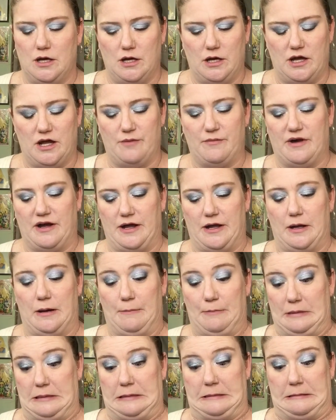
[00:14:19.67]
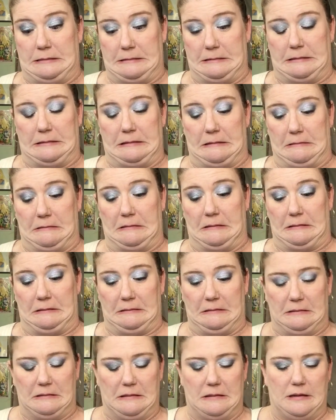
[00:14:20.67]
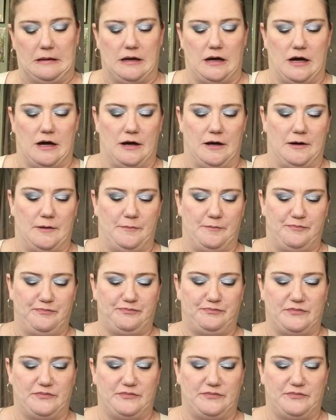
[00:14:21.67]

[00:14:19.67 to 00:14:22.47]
in my opinion anyway.